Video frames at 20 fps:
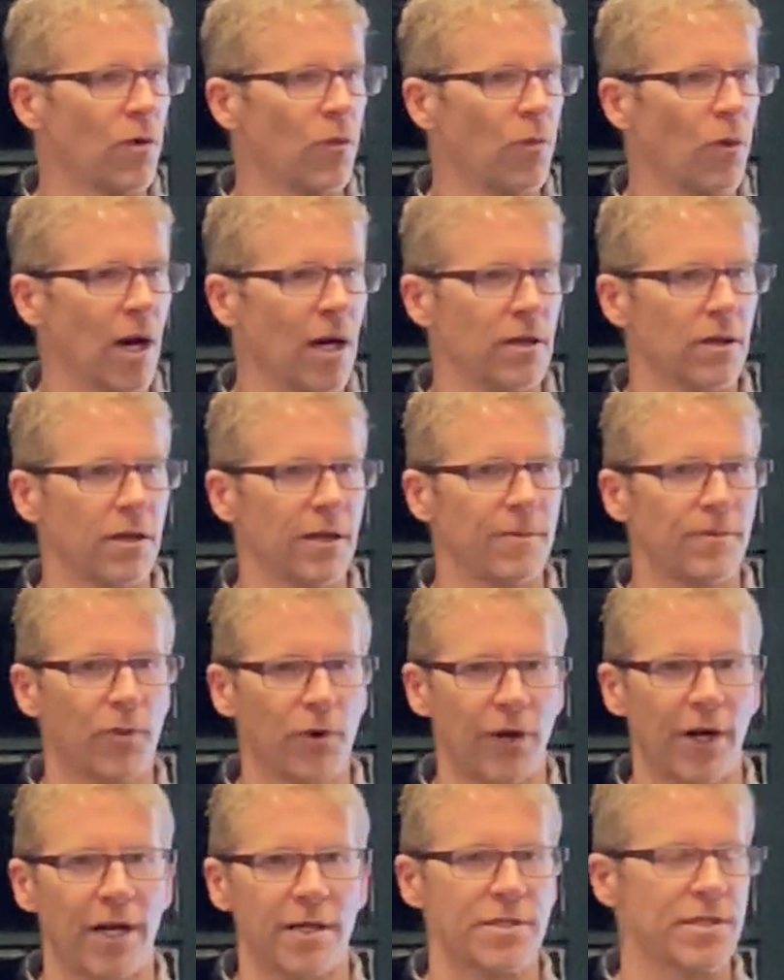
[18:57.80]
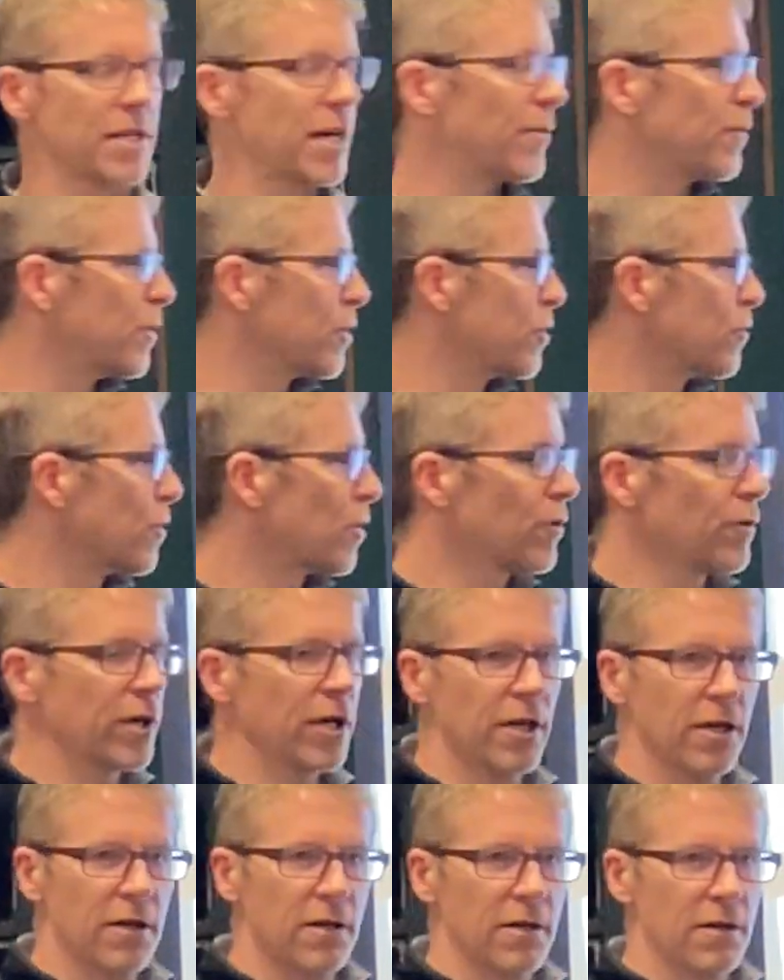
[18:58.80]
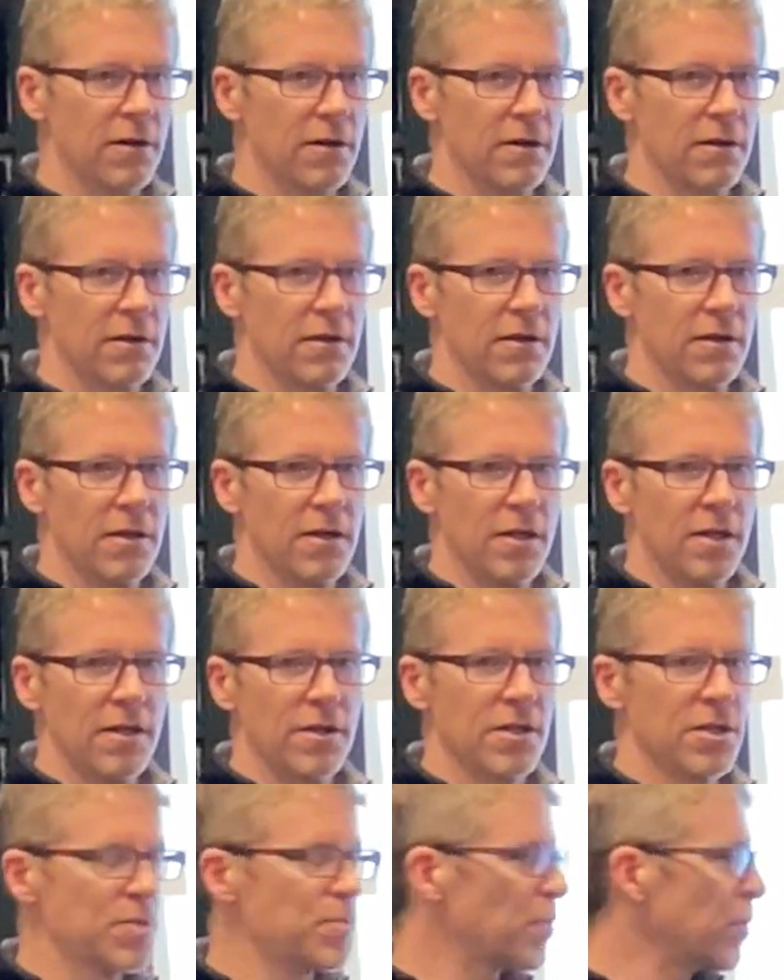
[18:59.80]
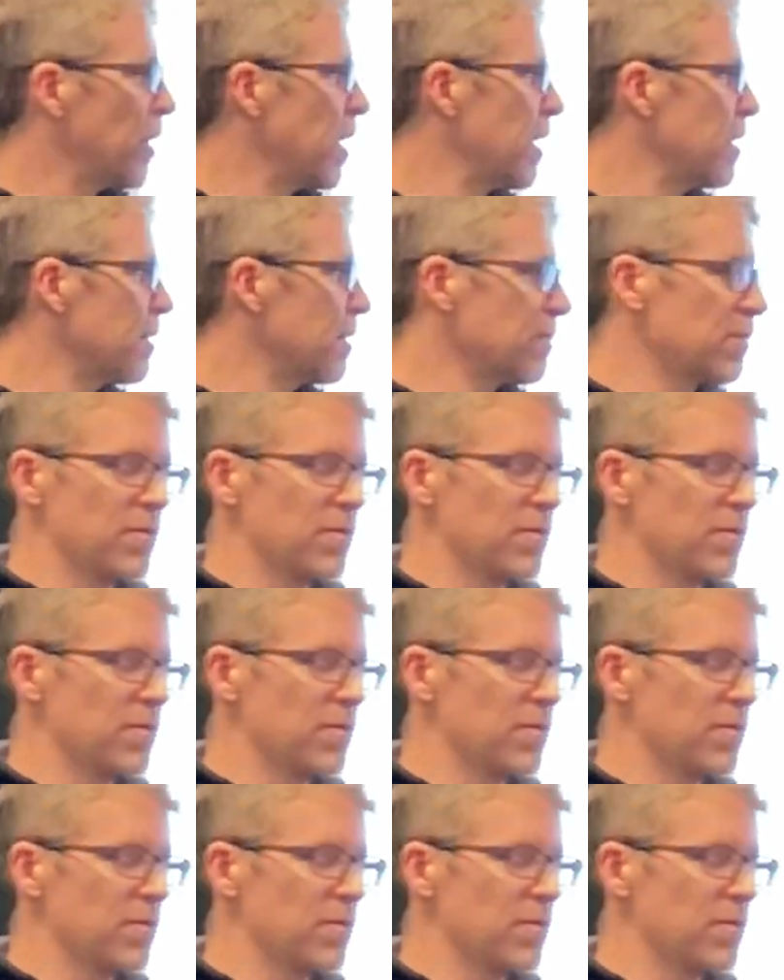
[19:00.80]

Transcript: wetland plants that would grow here. This plant